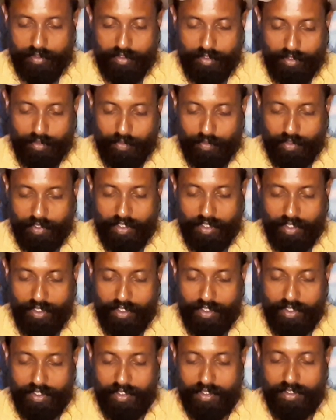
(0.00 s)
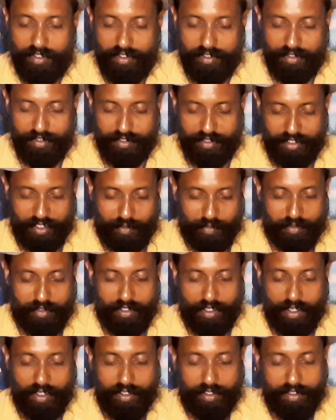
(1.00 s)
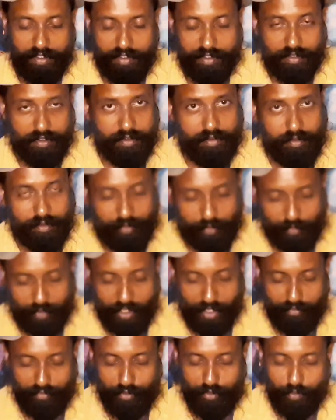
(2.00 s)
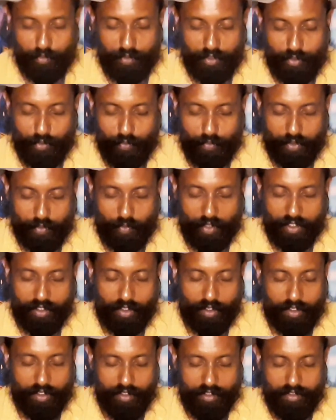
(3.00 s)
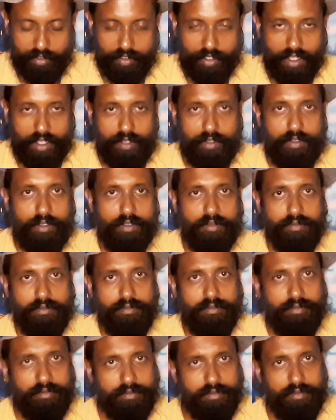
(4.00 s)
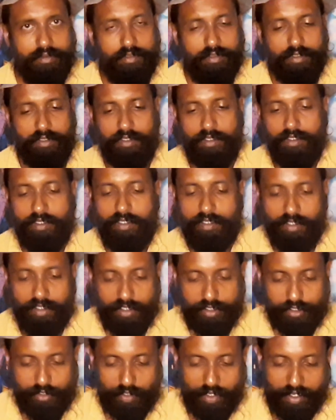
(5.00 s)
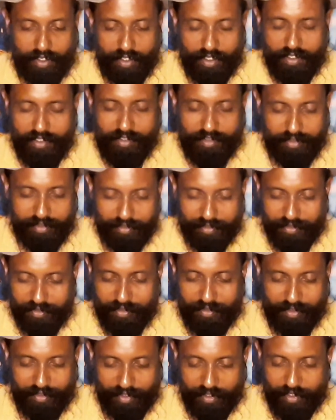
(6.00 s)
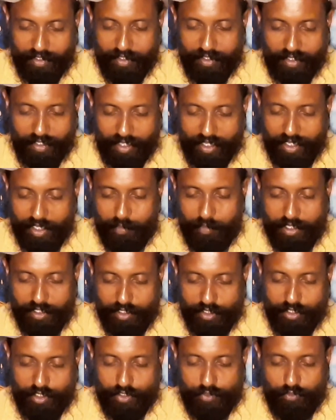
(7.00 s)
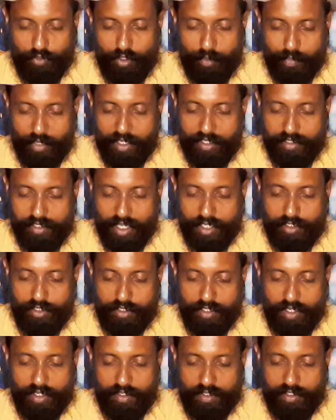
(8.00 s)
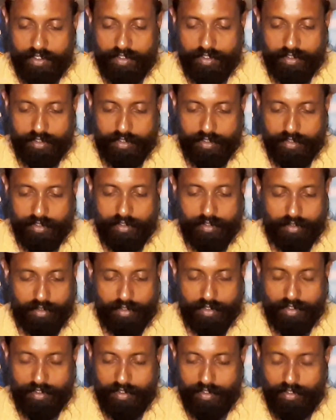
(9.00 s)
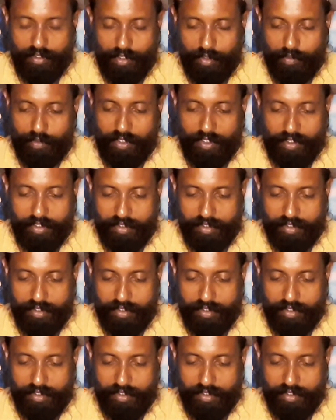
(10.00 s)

Okay, seems like we'll have to do with you with one card. I don't know. Let's try again. Any messages for my Sagittarians? Okay.